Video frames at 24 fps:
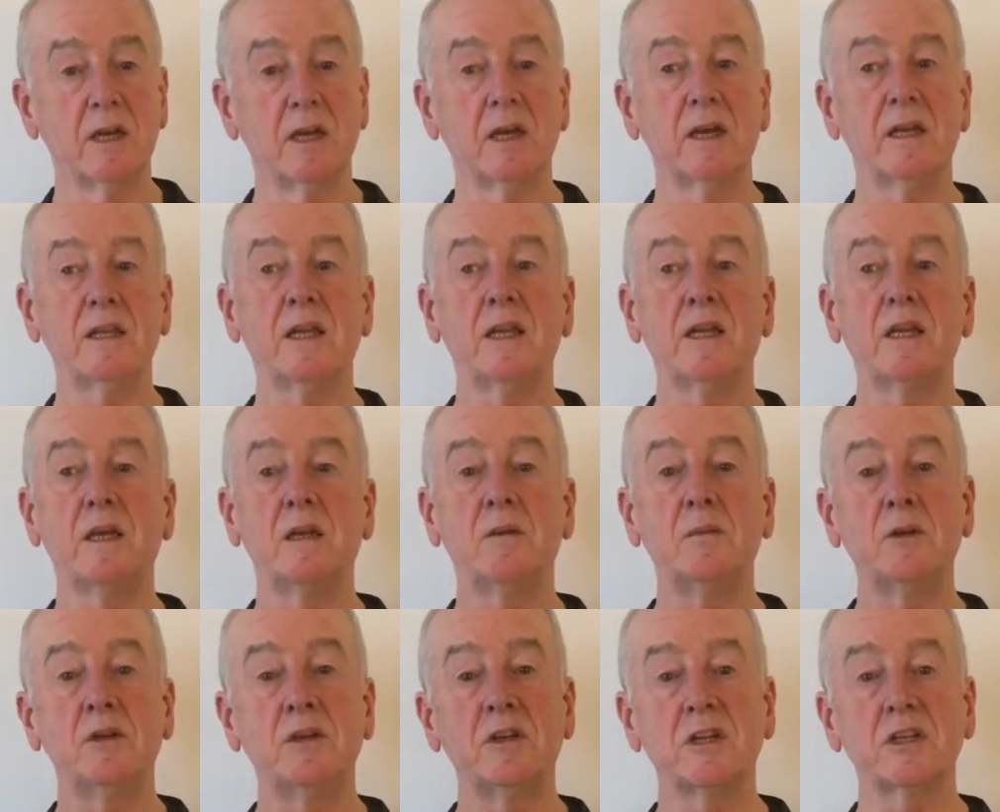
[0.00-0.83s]
And then a
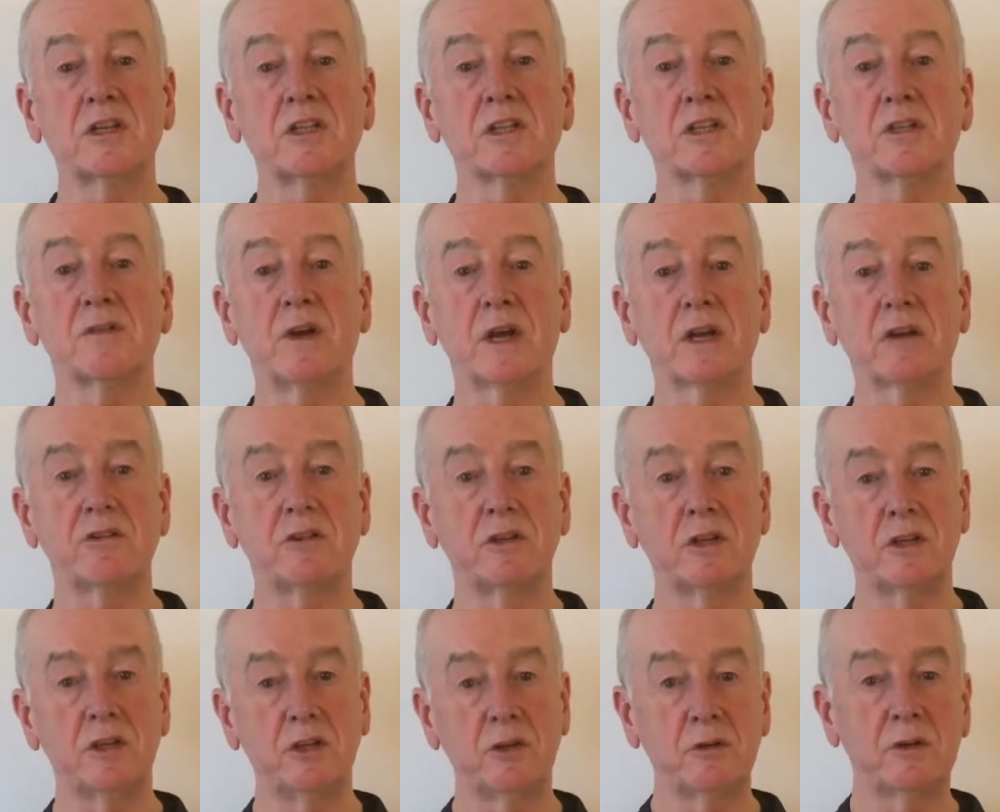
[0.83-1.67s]
munitions factory
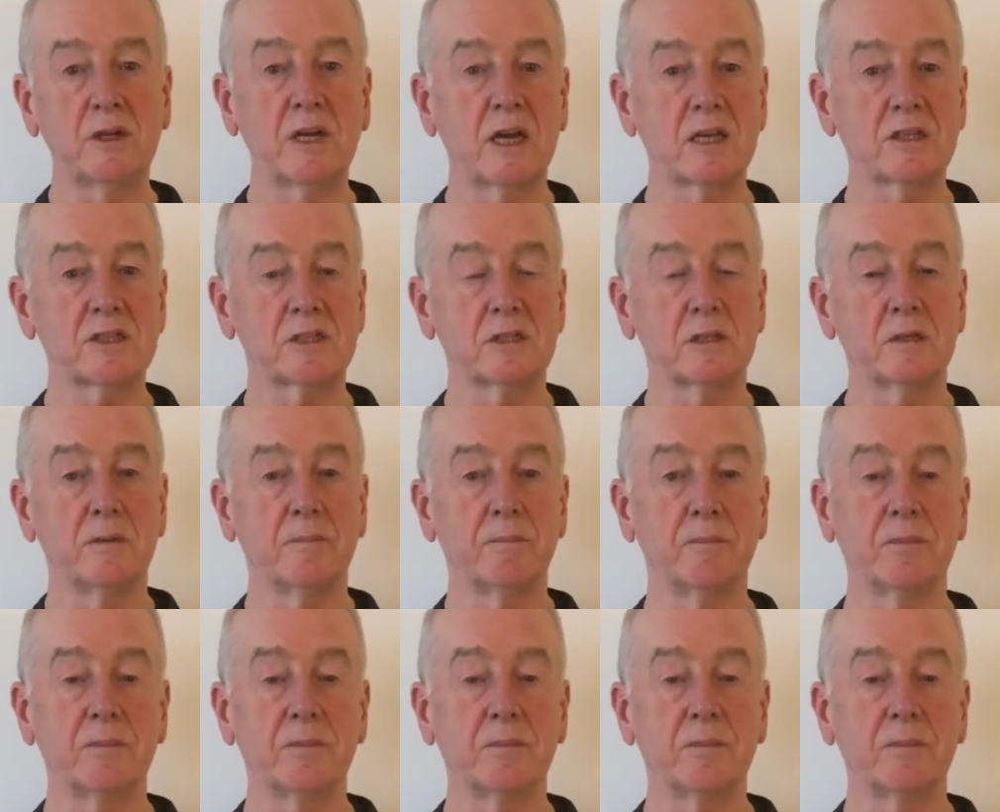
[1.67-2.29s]
in Newcastle.